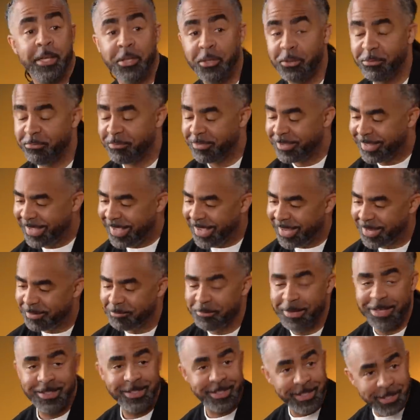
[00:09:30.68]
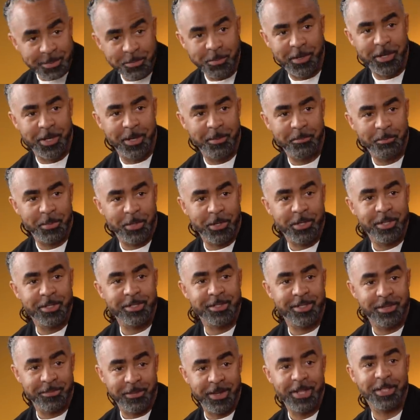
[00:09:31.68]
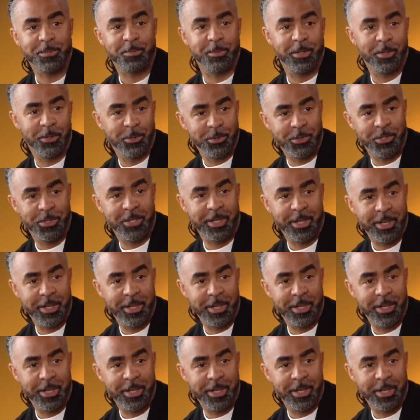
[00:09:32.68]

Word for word: and you can't mess this one up because the fans will hold you